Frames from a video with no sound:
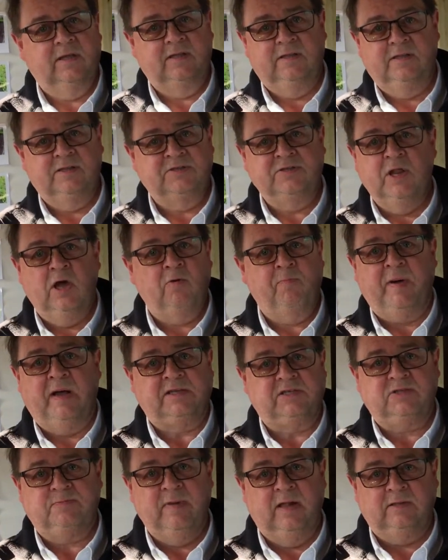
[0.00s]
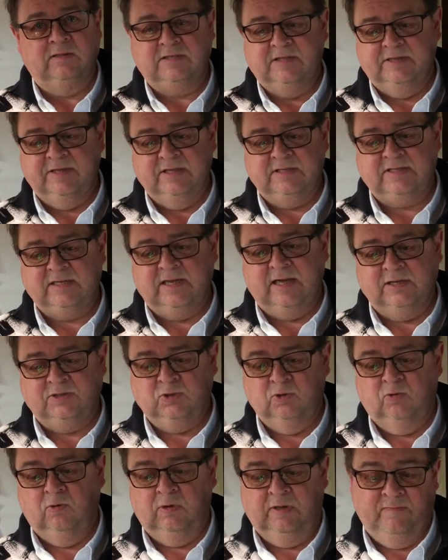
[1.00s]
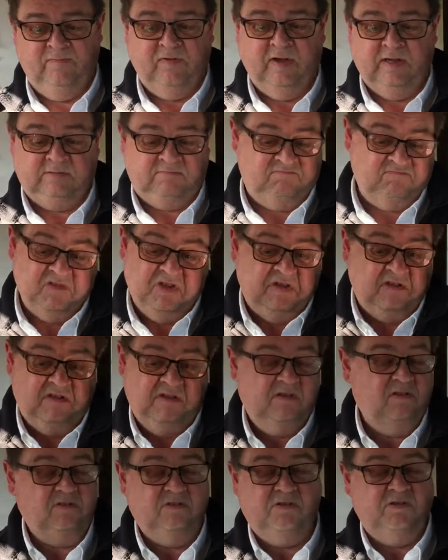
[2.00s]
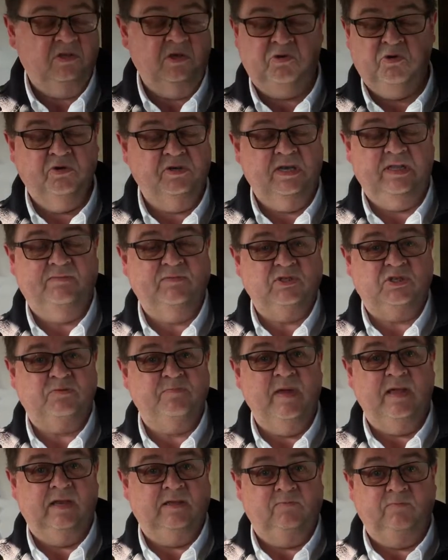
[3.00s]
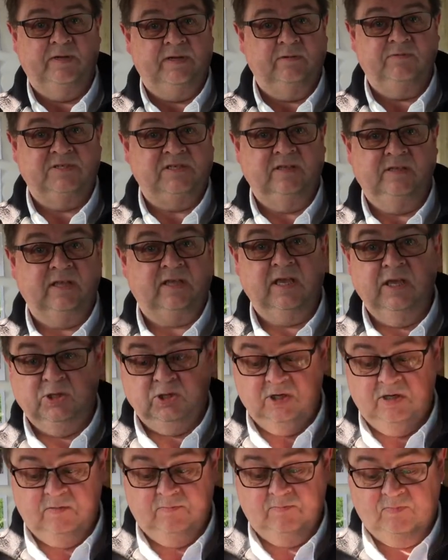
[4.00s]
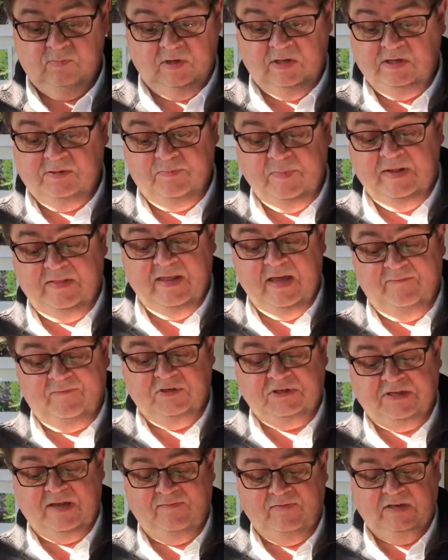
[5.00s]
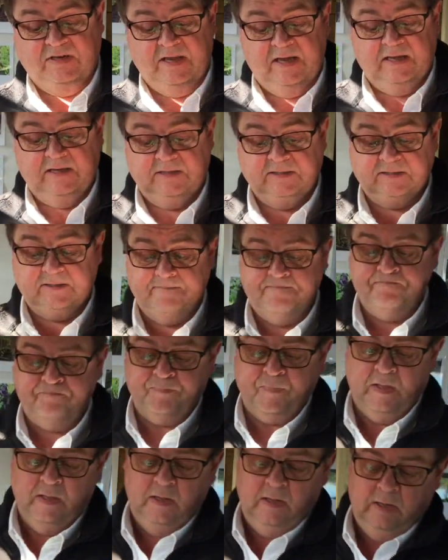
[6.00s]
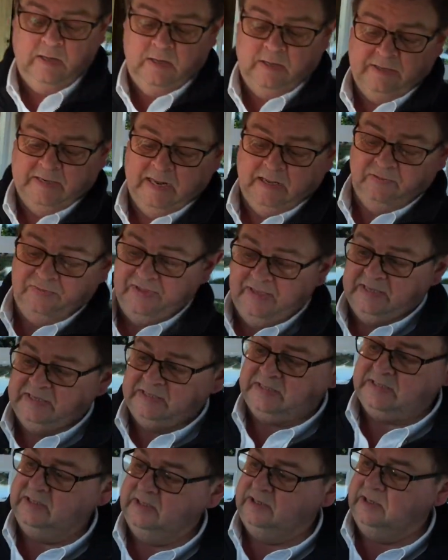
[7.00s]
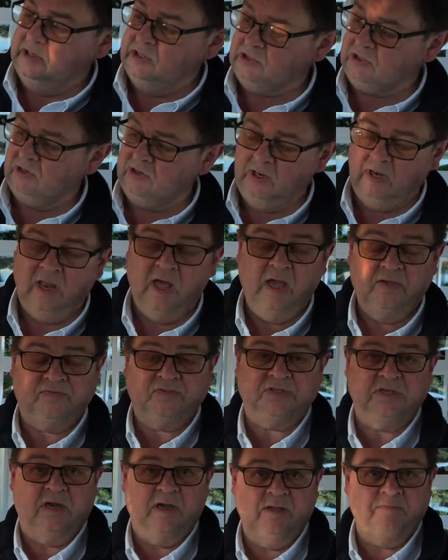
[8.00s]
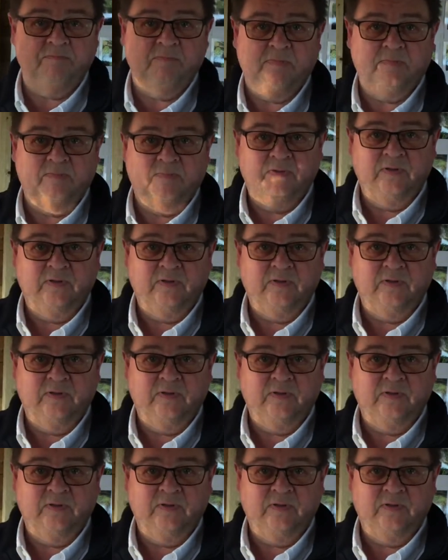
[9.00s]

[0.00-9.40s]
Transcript: there's no bad smell to this at all. In fact, you couldn't even smell it when it was in the kitchen, and it's been there for 7 days. Now this has got a lifetime,